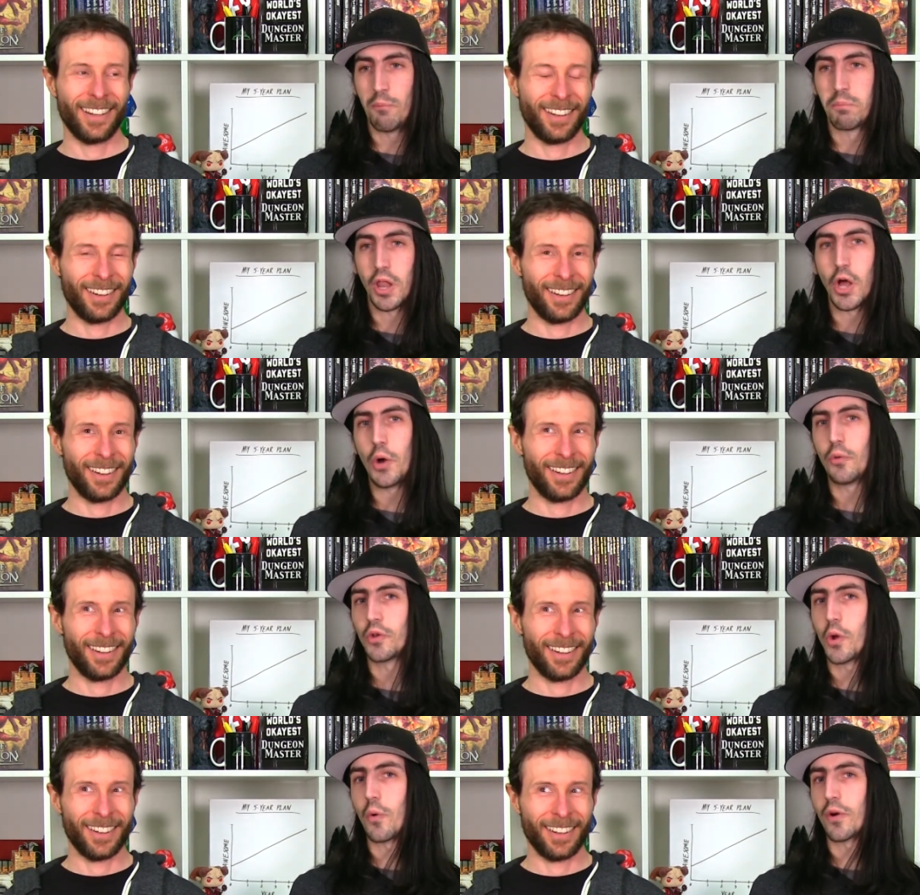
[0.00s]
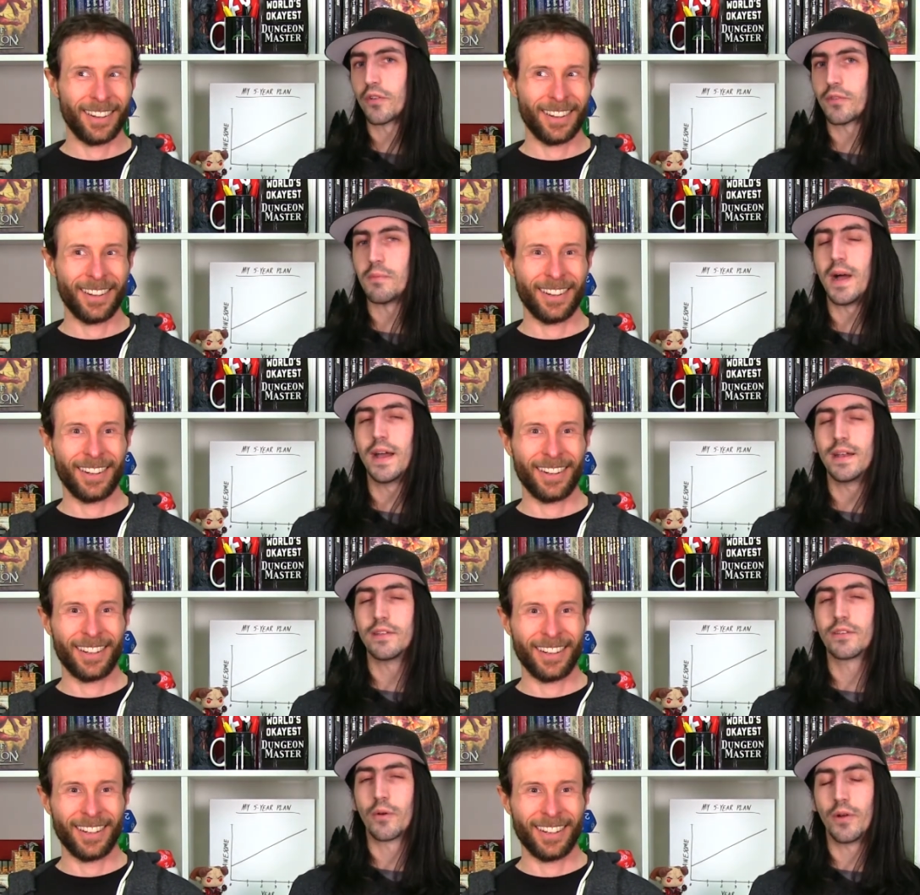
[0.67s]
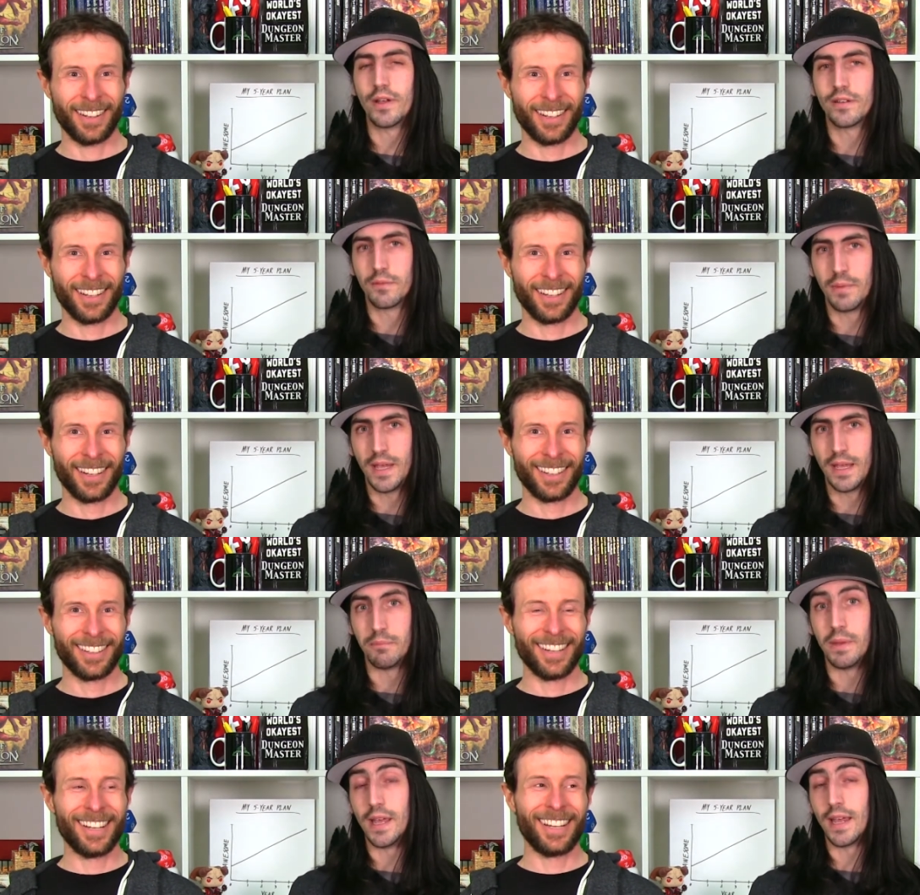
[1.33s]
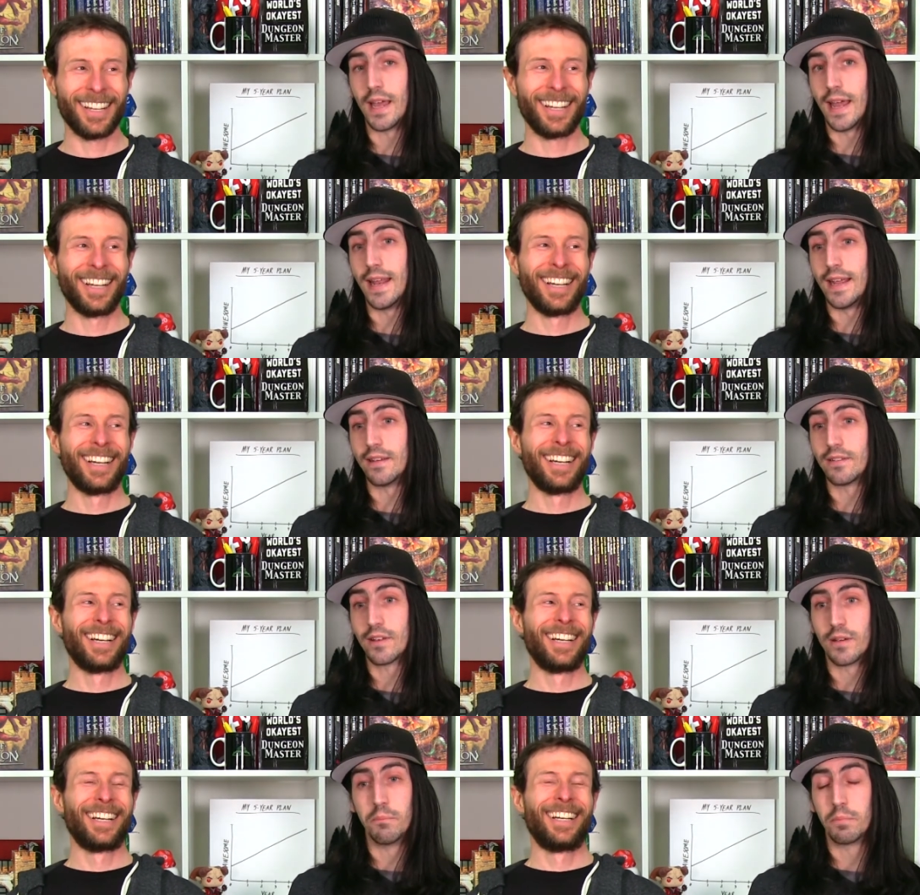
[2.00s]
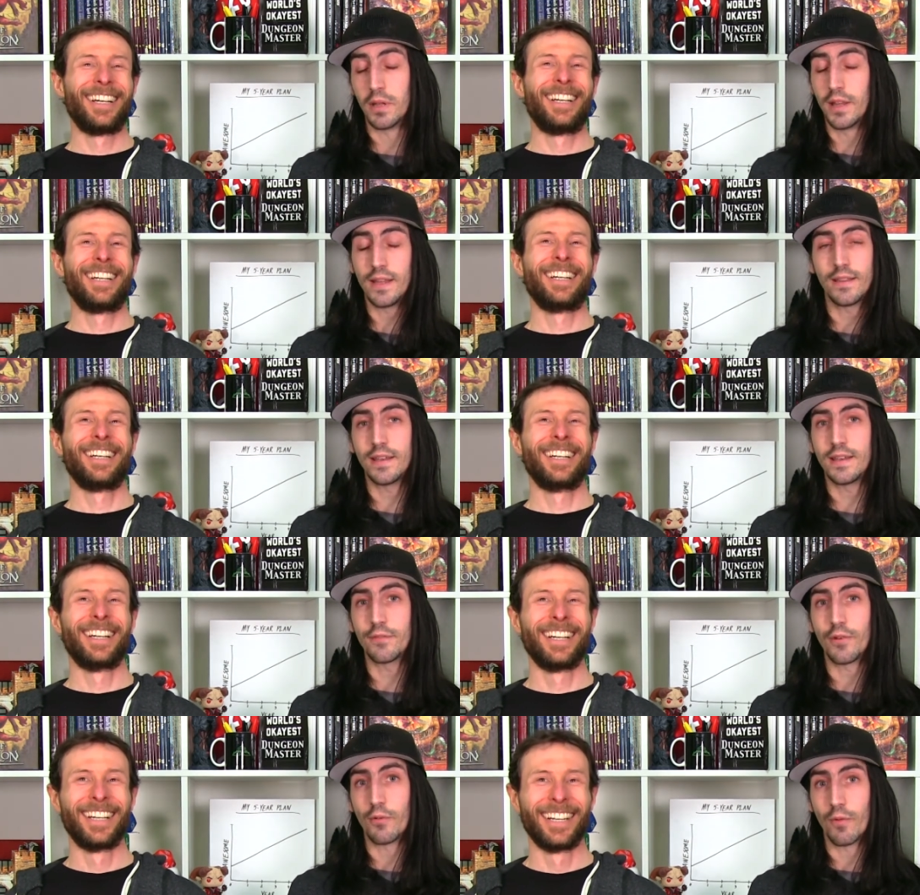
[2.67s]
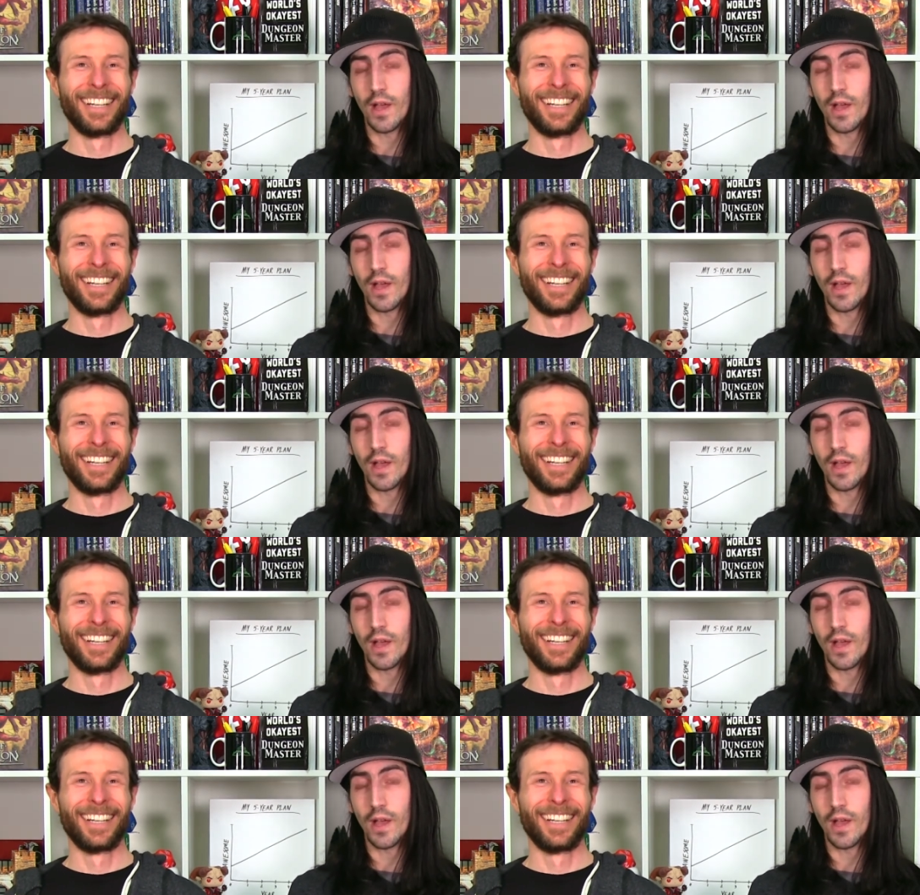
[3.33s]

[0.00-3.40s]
Speaker 1: blown Ghourd's mind is going to be being in a completely different